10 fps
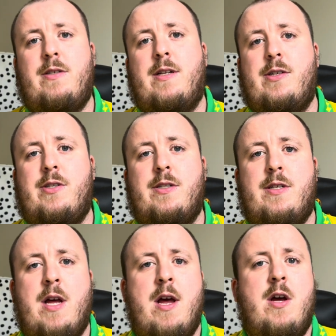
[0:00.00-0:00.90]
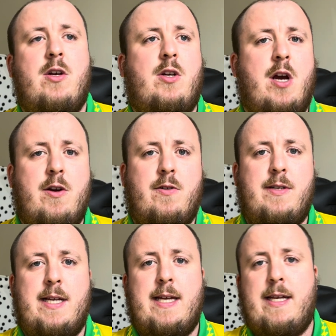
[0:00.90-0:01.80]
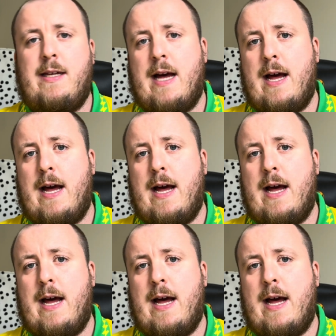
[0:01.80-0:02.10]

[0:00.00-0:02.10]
such as Cody.